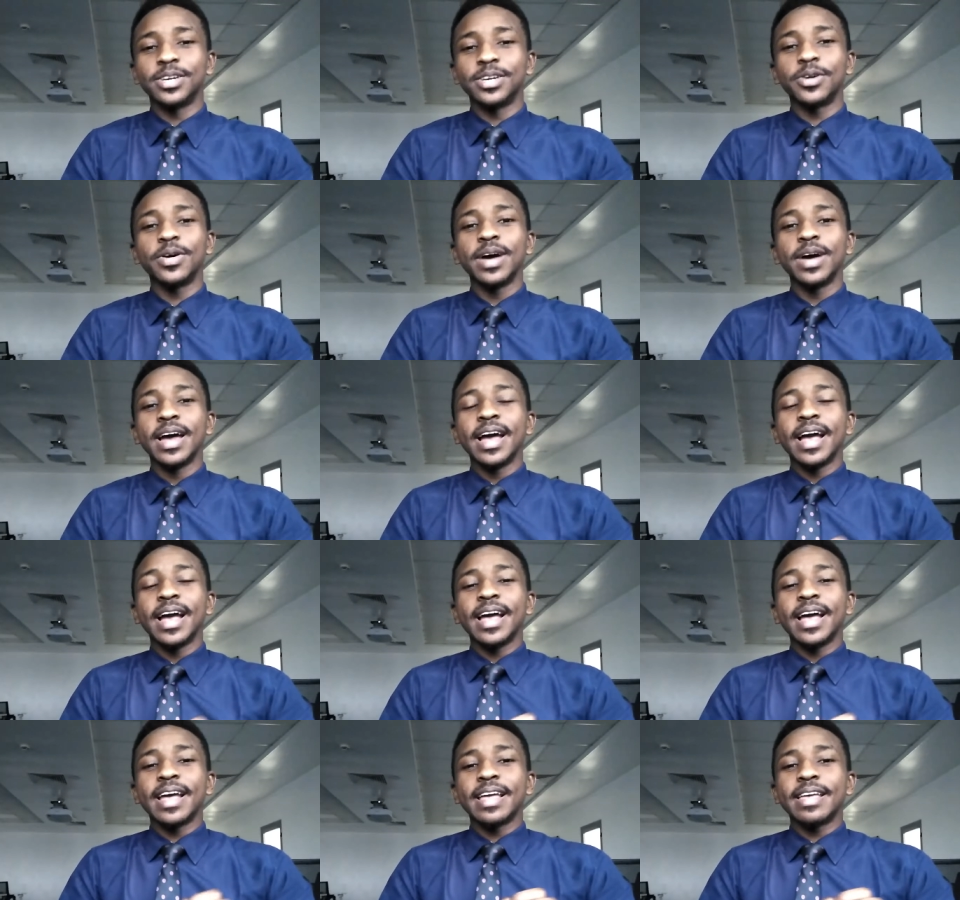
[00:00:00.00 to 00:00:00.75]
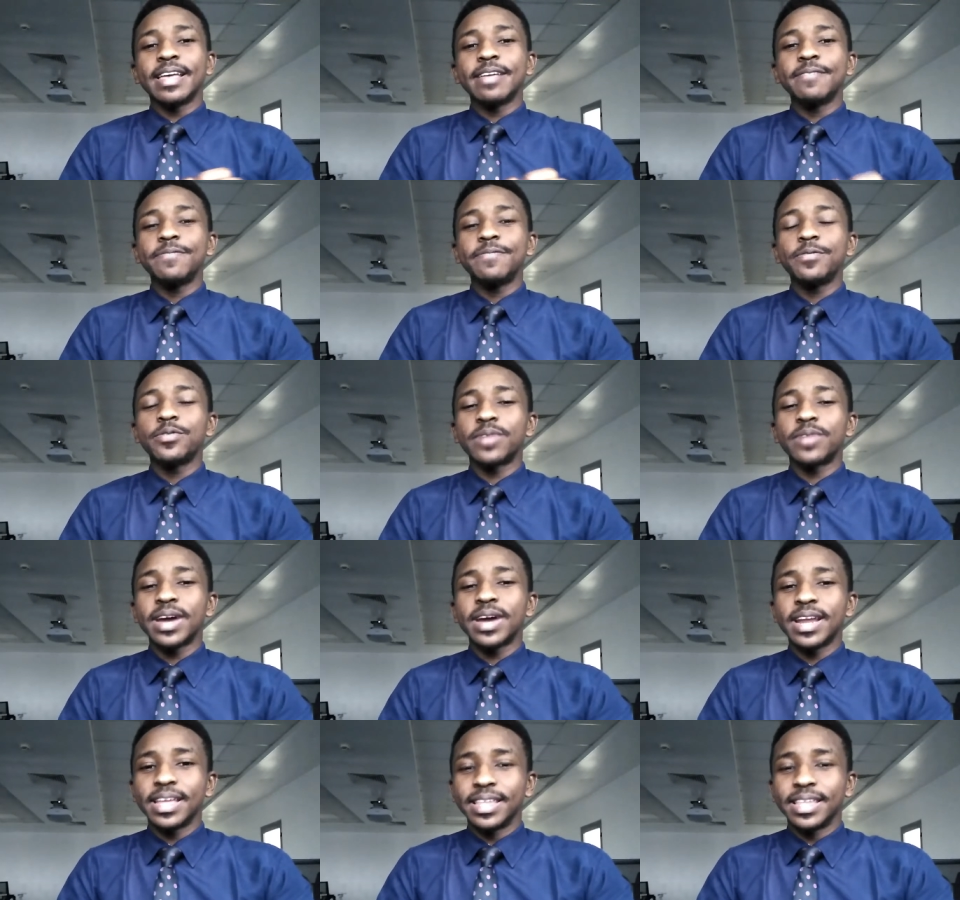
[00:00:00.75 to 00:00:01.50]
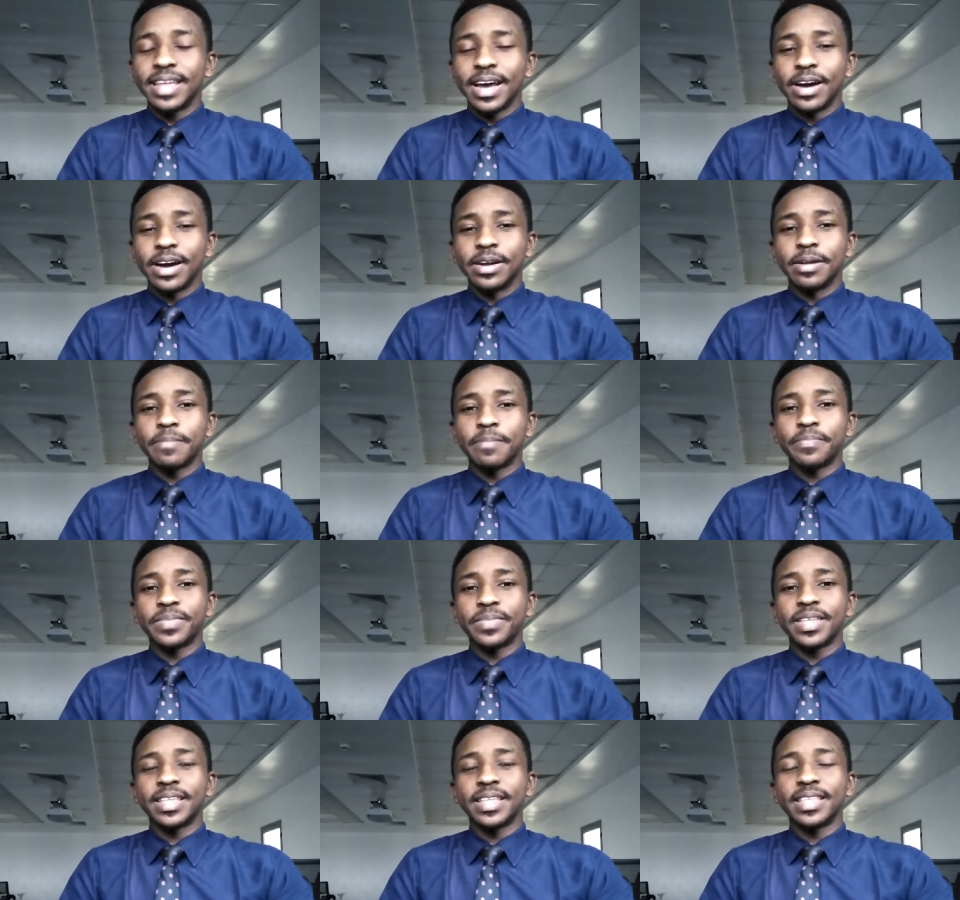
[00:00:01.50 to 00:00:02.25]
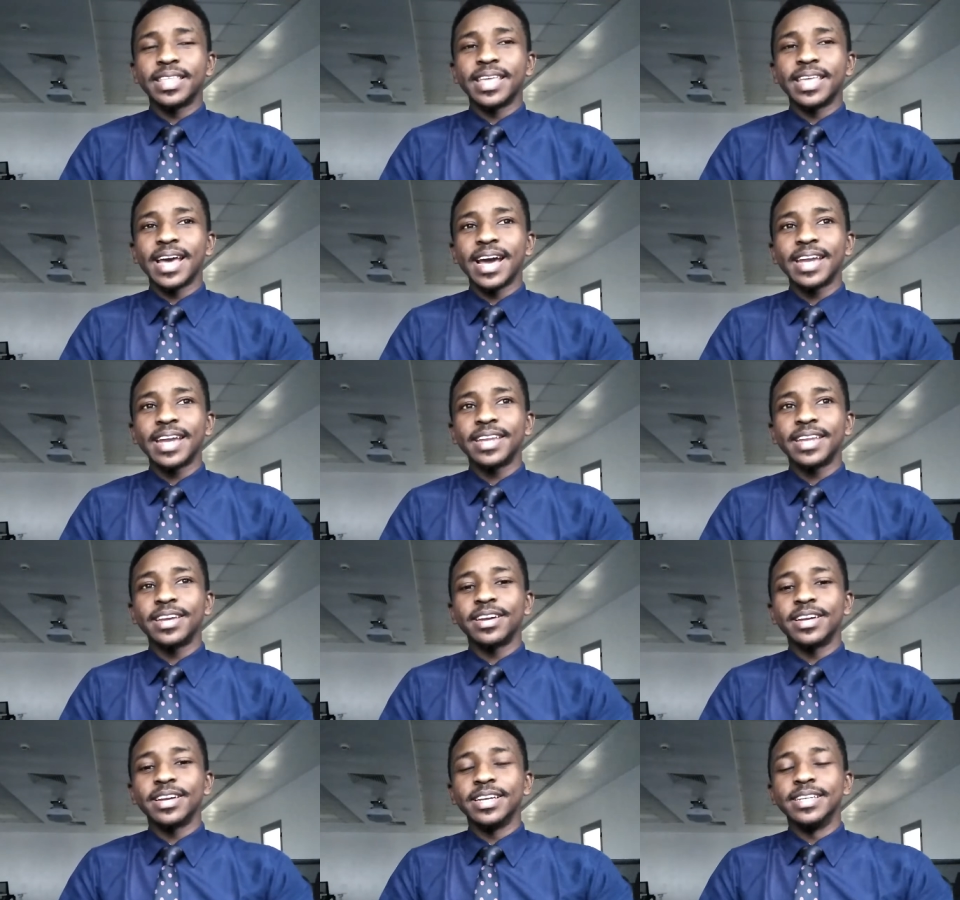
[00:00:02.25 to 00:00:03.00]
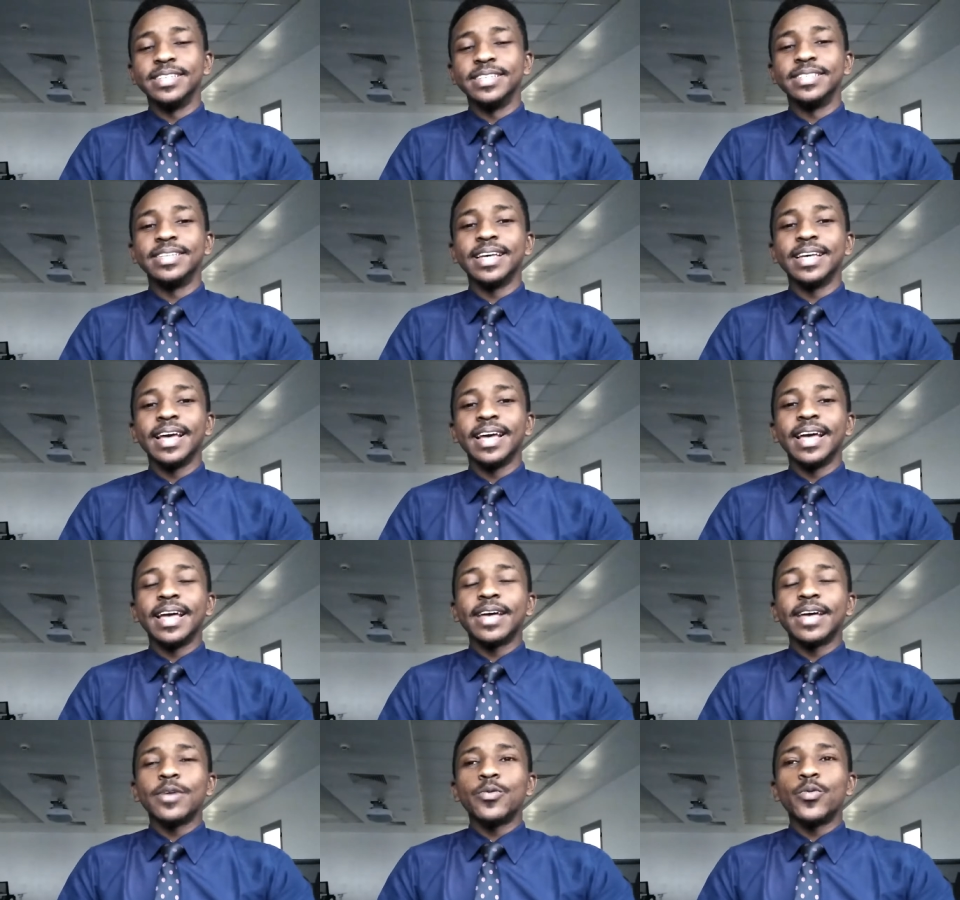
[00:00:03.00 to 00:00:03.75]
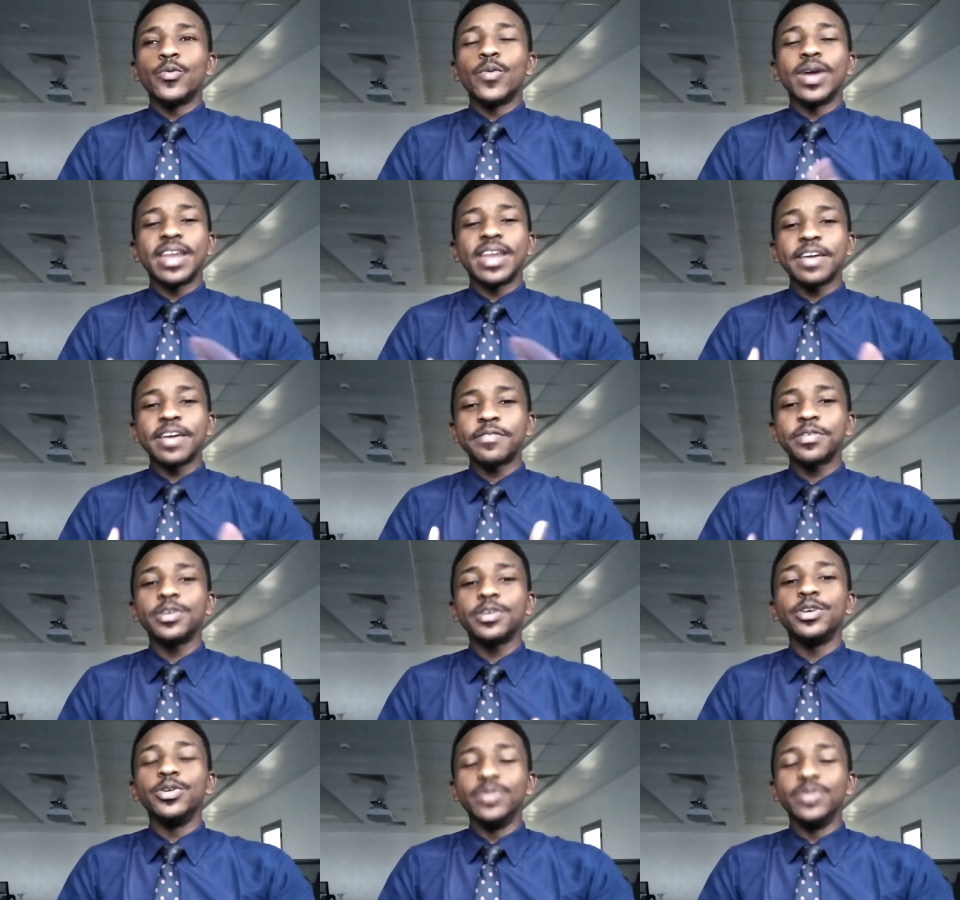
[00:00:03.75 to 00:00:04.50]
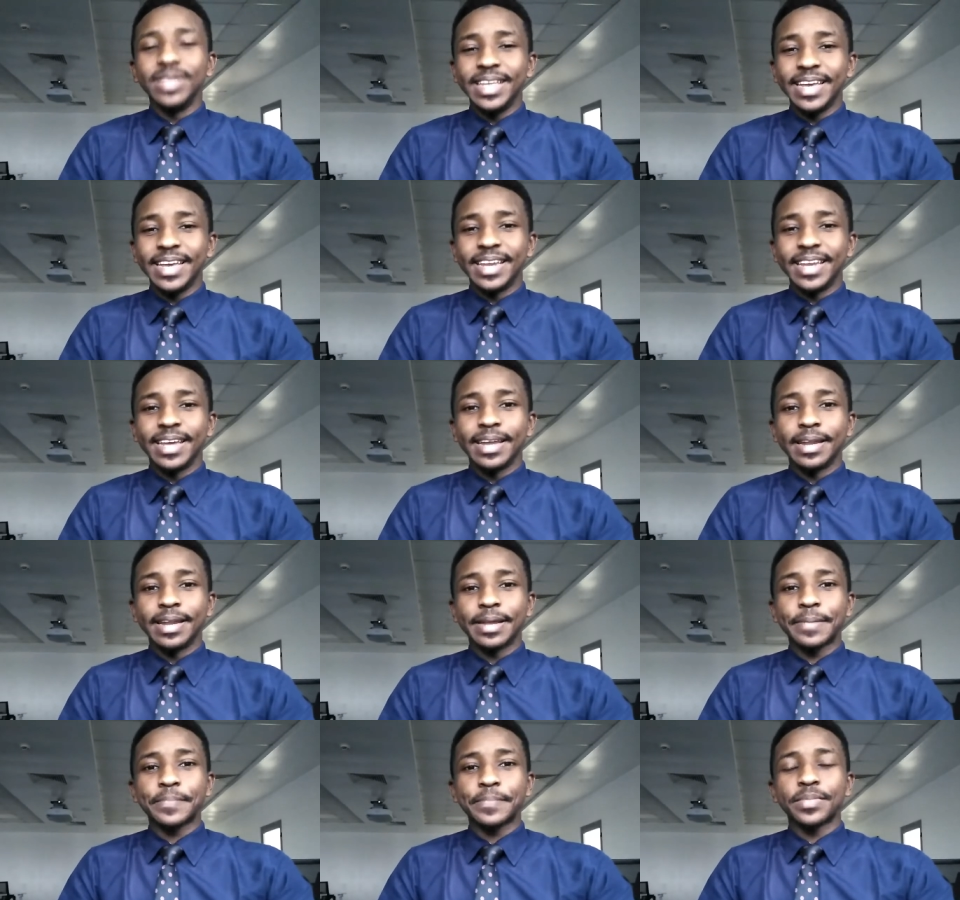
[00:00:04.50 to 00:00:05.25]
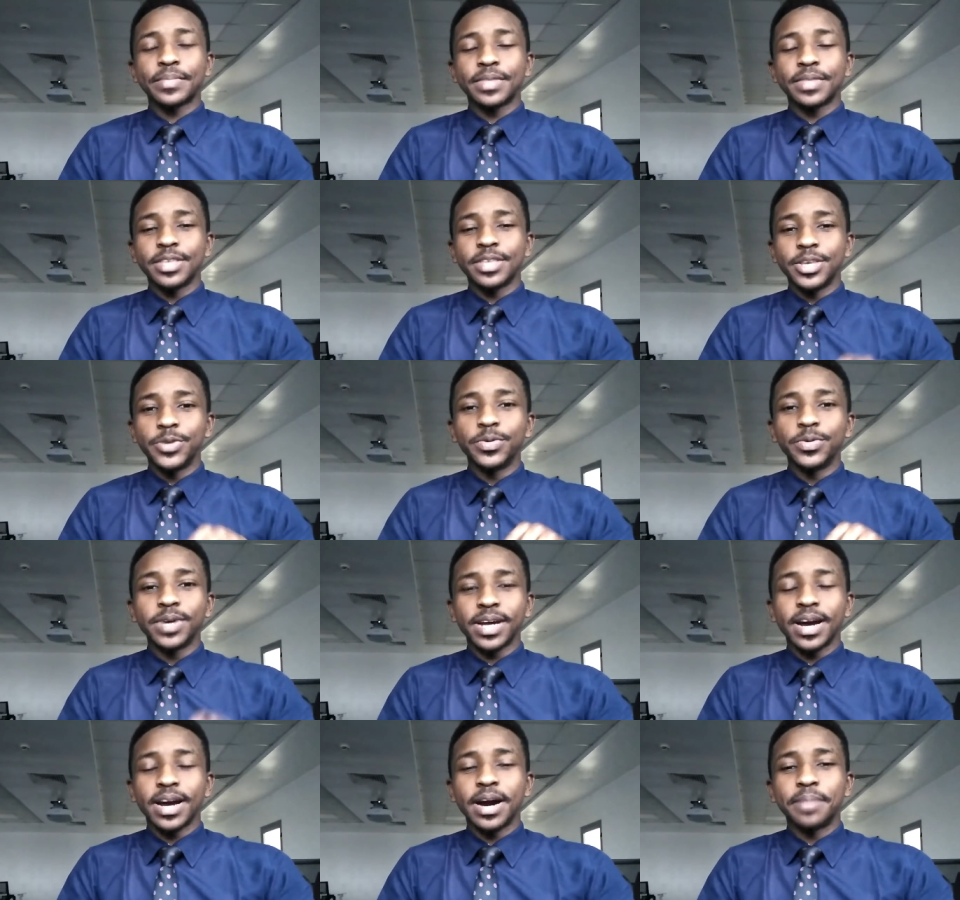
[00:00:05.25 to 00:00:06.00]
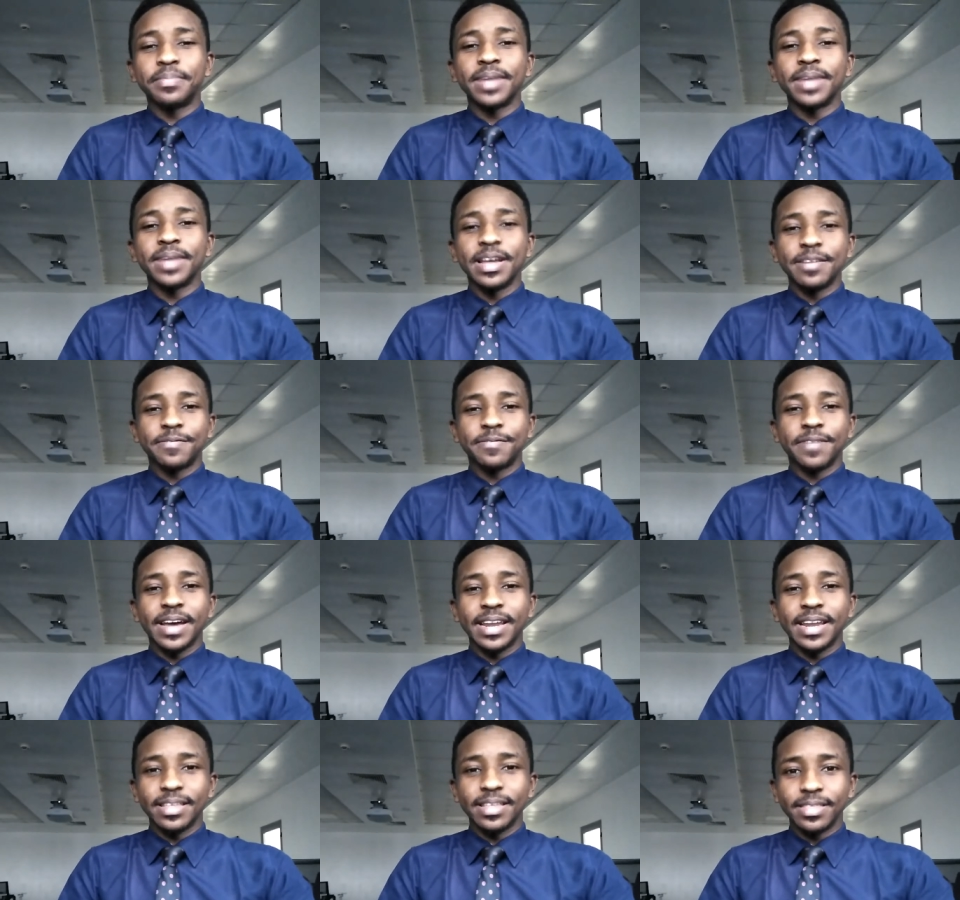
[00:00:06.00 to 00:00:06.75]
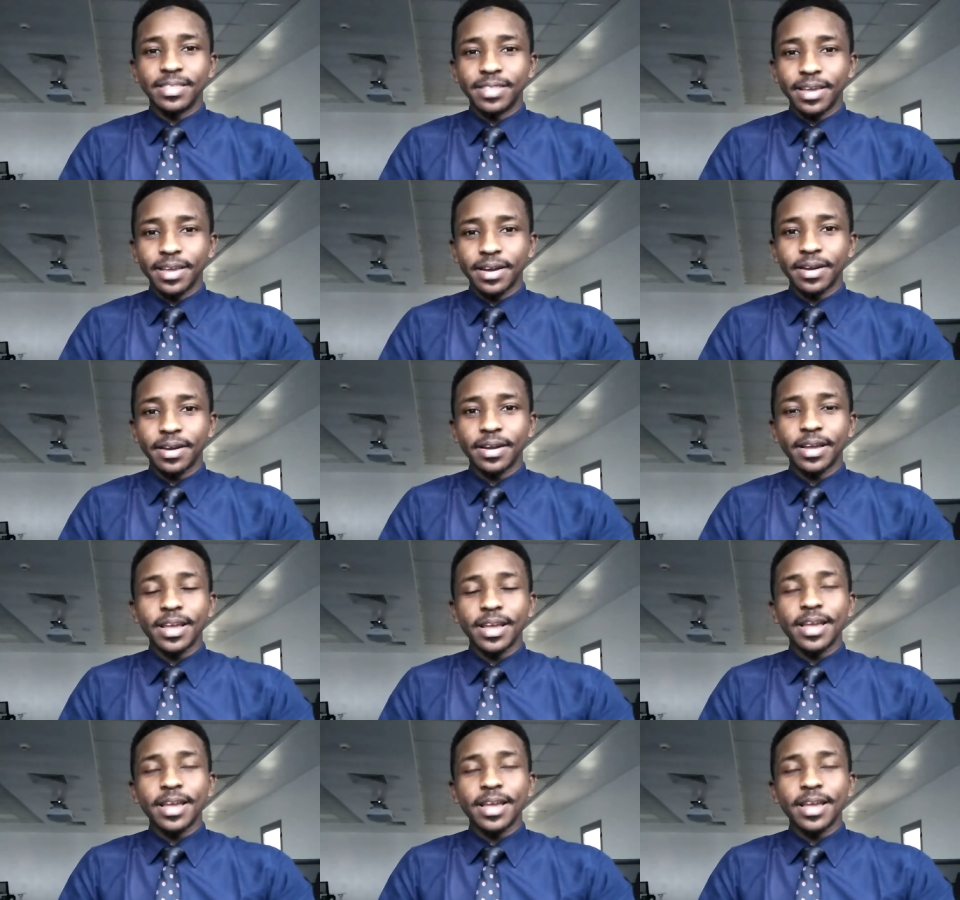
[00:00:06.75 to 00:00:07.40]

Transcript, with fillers: So if you write it down, the idea is whenever you need it, you will come and find it there.